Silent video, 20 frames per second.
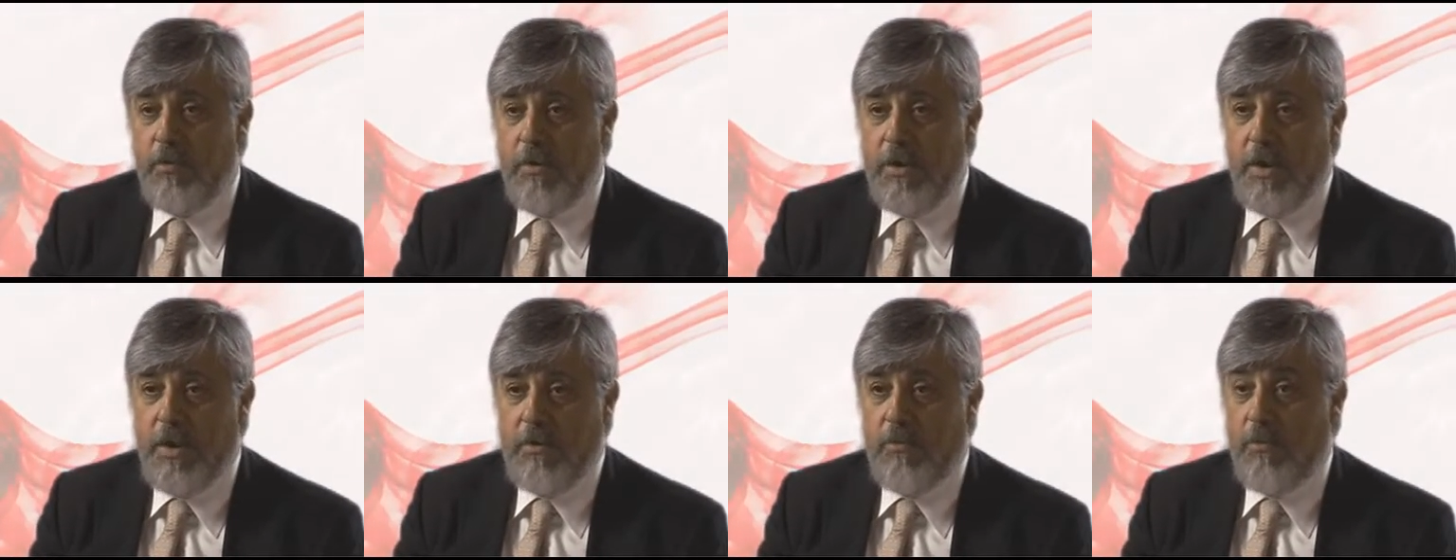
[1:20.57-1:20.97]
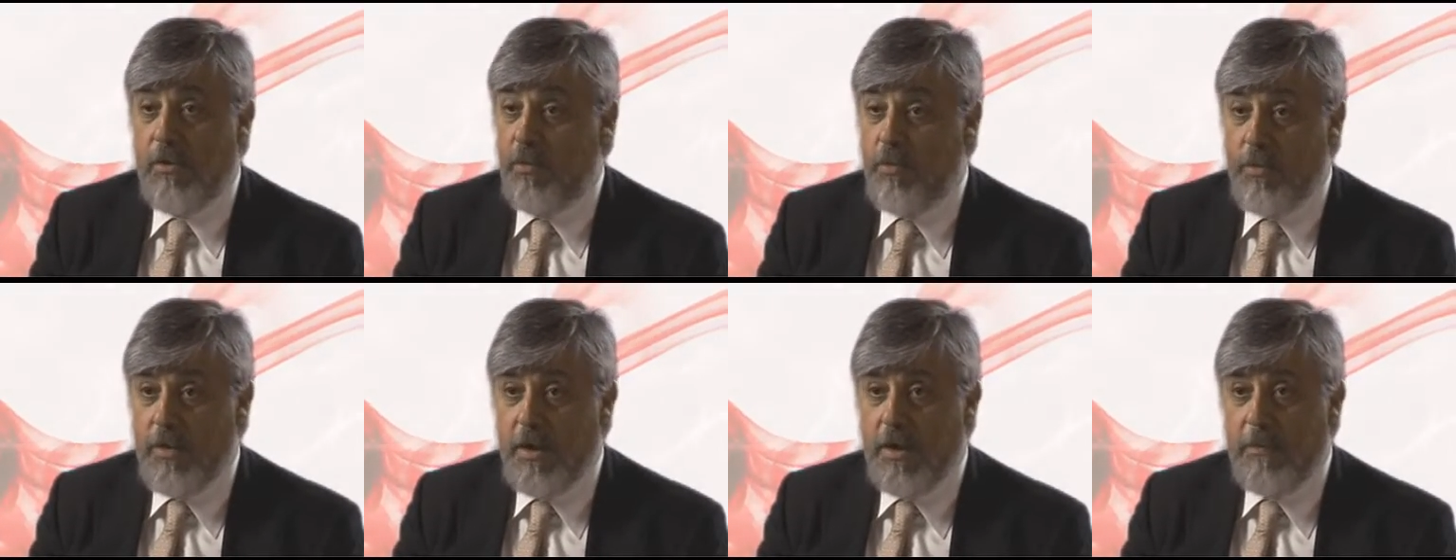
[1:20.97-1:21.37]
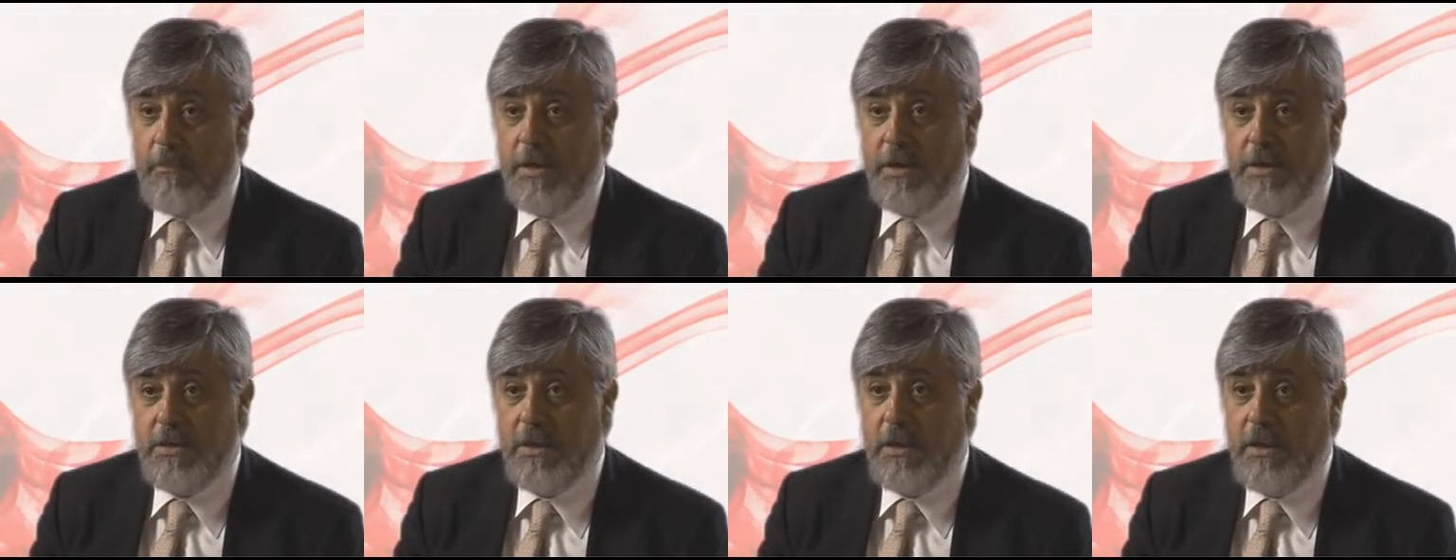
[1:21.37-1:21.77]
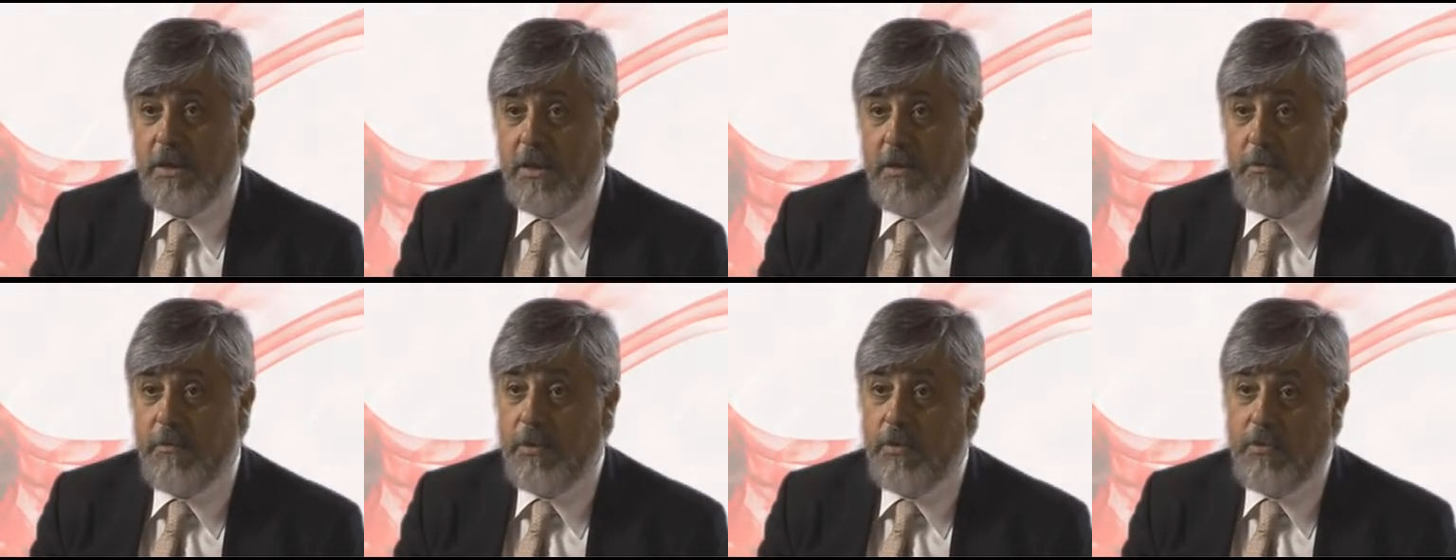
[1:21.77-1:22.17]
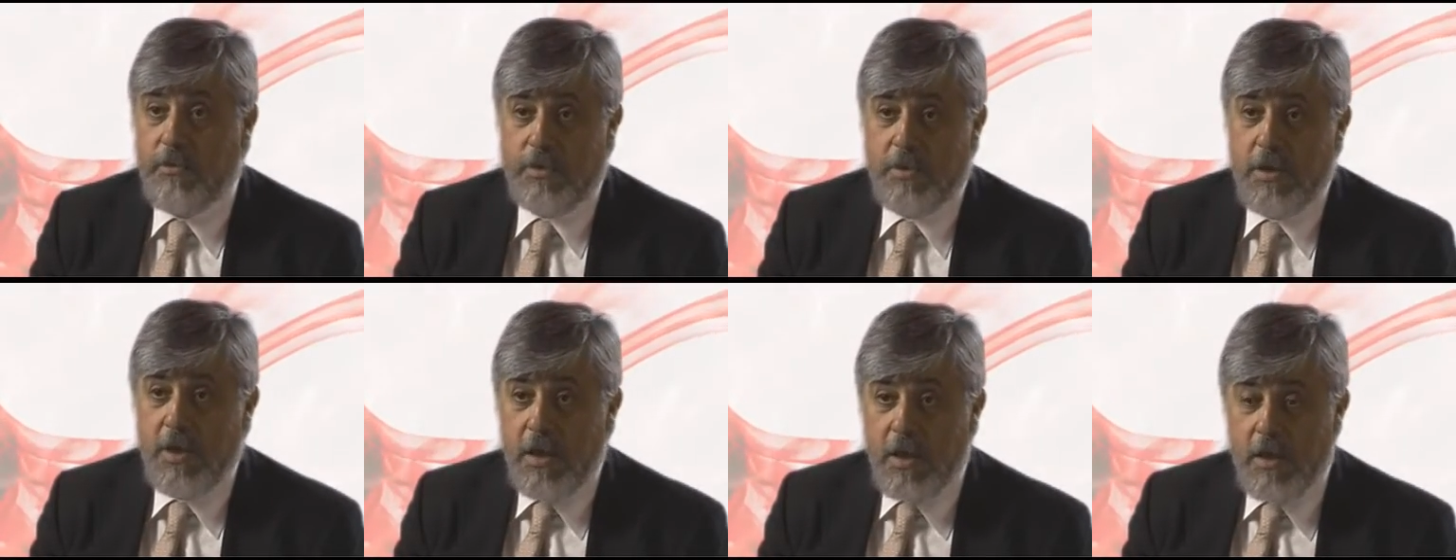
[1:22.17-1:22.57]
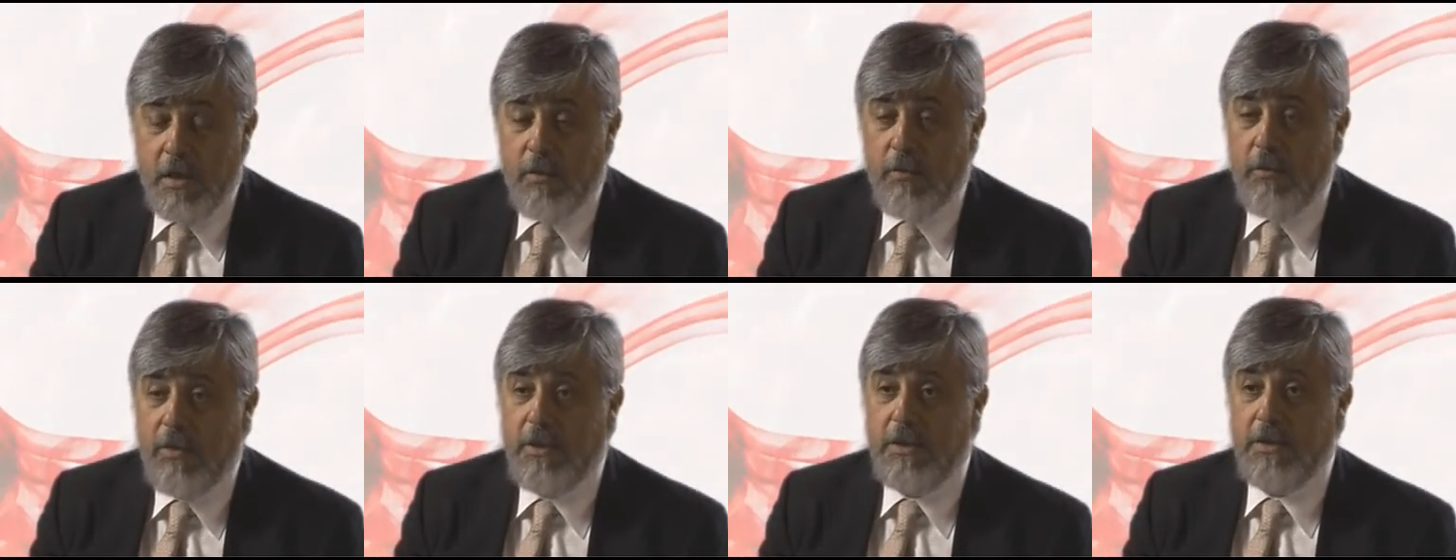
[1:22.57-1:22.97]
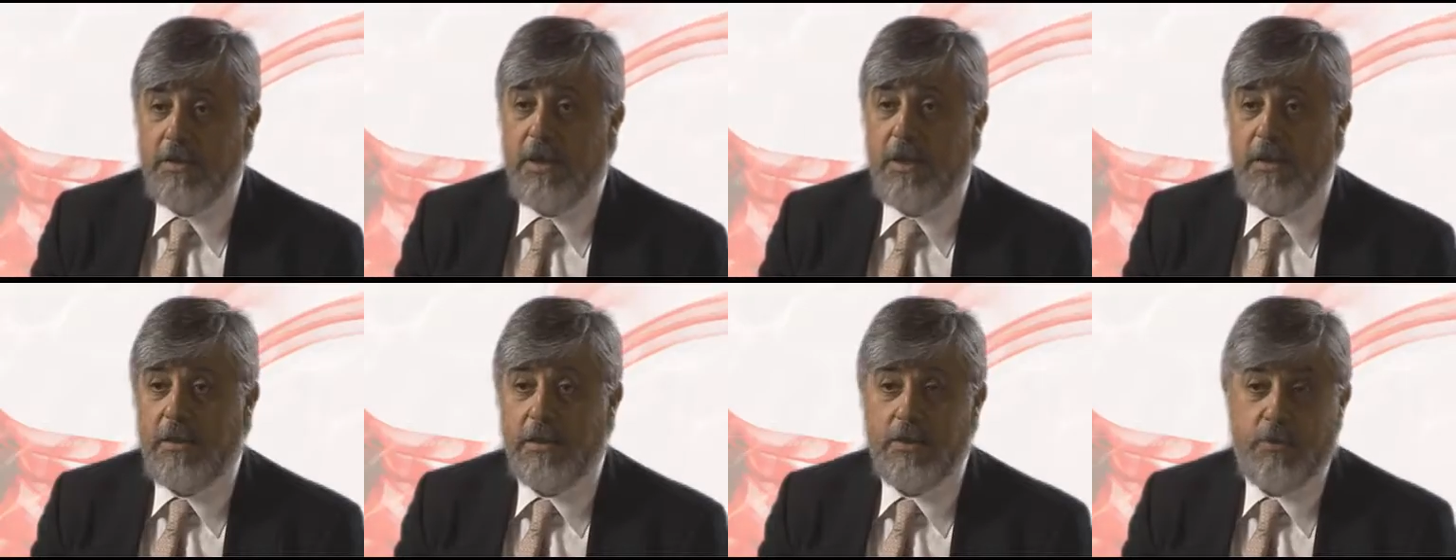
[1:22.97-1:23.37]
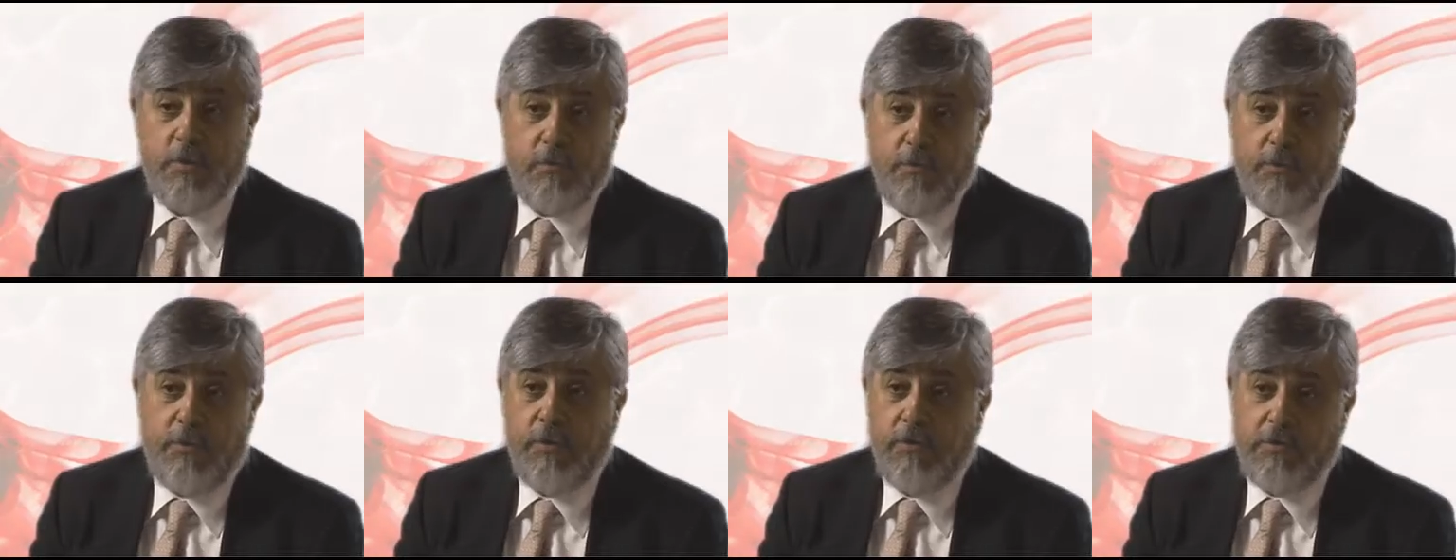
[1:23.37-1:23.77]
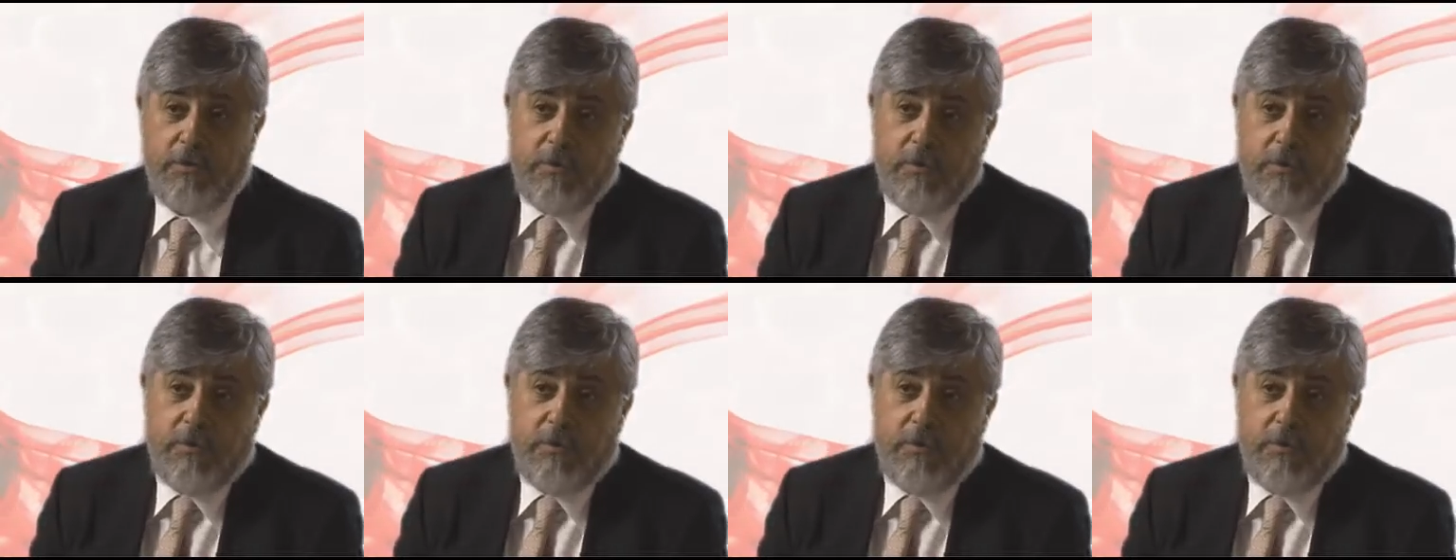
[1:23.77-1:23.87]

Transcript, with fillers: we are what we are basically because we decided some,